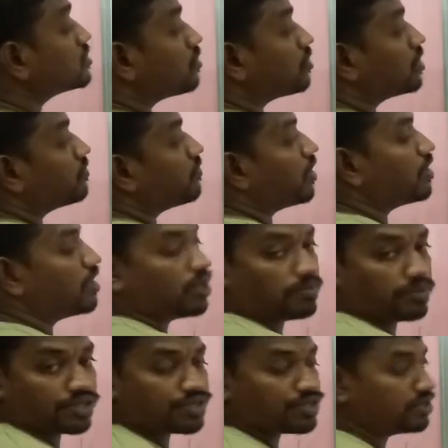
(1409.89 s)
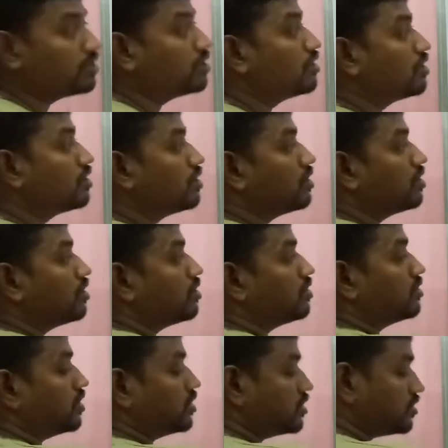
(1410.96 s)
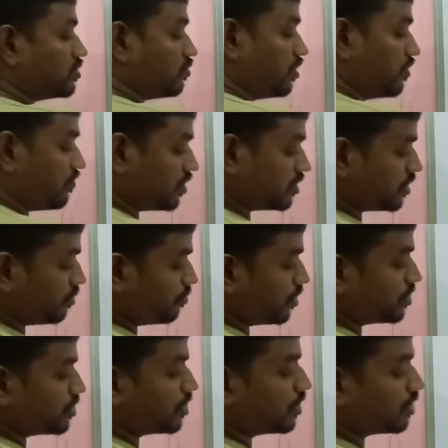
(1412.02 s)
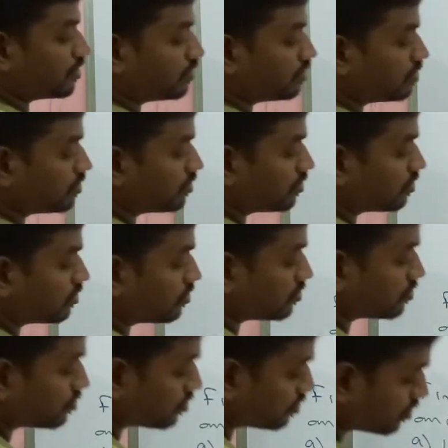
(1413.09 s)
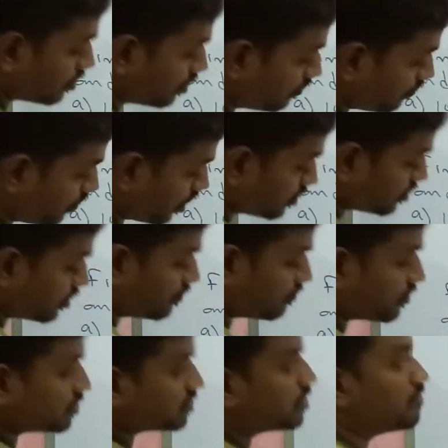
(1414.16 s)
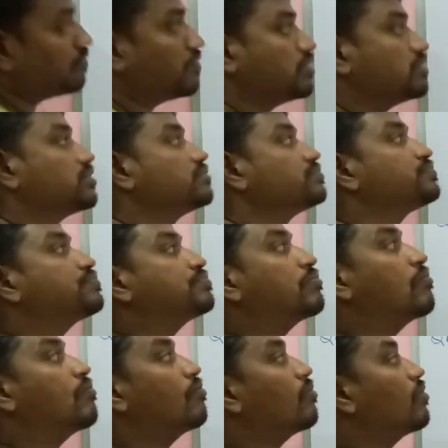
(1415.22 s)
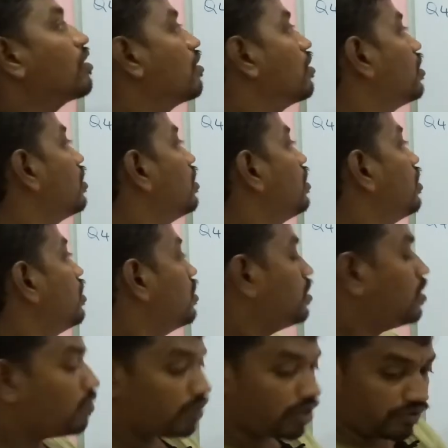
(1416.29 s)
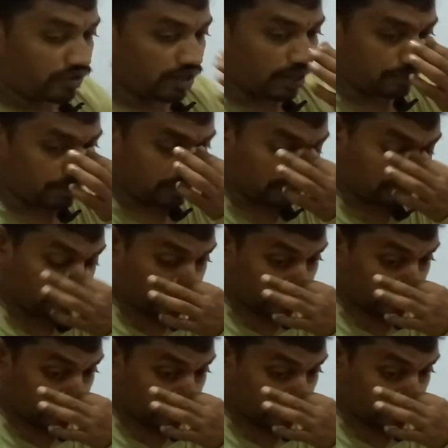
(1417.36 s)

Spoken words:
not the final image. This is only first image here. Refraction at first surface. Now what will happen?